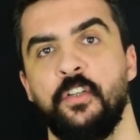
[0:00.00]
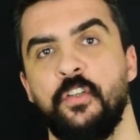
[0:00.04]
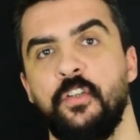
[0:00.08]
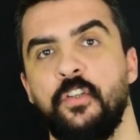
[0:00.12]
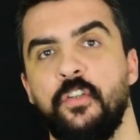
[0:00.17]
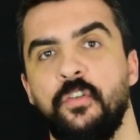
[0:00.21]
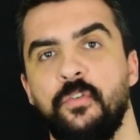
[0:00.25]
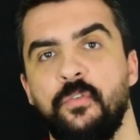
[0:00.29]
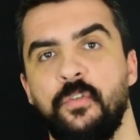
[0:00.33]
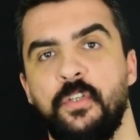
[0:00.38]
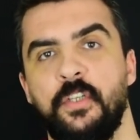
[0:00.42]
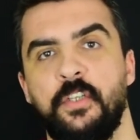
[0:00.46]

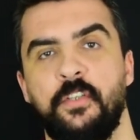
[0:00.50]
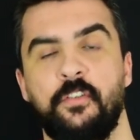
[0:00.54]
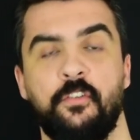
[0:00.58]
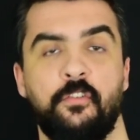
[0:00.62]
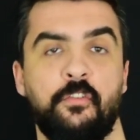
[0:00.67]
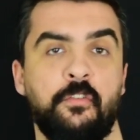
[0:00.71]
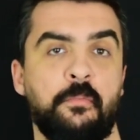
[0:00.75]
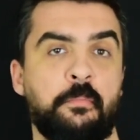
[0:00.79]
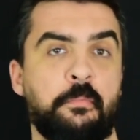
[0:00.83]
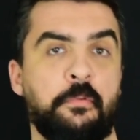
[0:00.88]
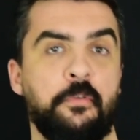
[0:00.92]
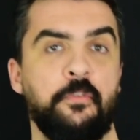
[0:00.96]
You need
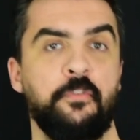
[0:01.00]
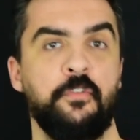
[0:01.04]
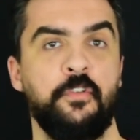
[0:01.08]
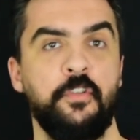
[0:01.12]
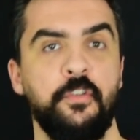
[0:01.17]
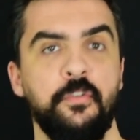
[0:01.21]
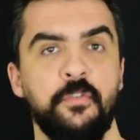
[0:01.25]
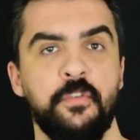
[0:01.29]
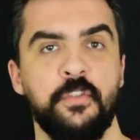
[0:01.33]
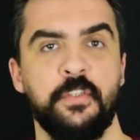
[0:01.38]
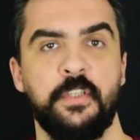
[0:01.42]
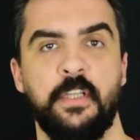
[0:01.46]
to
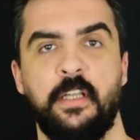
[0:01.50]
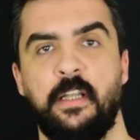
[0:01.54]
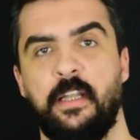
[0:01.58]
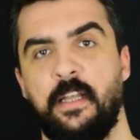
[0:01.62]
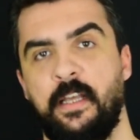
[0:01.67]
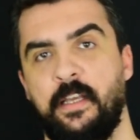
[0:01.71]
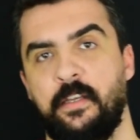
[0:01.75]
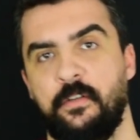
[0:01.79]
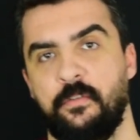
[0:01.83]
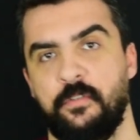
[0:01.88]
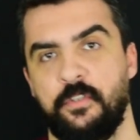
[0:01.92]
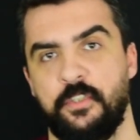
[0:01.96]
produce the
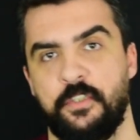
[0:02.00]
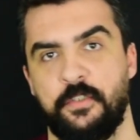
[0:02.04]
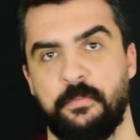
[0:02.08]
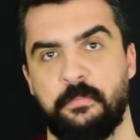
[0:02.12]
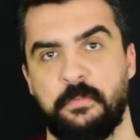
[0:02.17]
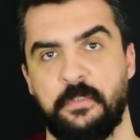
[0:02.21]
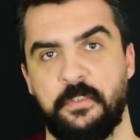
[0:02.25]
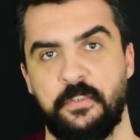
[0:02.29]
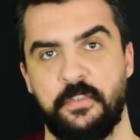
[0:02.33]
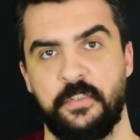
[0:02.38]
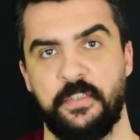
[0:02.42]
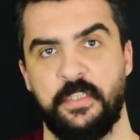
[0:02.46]
language
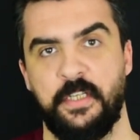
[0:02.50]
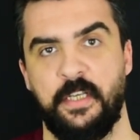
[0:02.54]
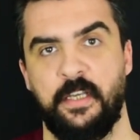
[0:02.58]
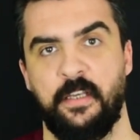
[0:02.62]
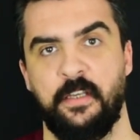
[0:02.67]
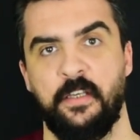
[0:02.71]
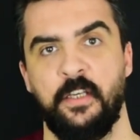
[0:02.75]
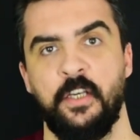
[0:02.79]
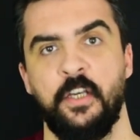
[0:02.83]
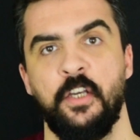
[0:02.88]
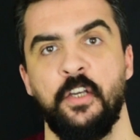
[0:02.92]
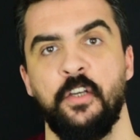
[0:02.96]
per
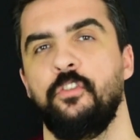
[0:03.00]
se.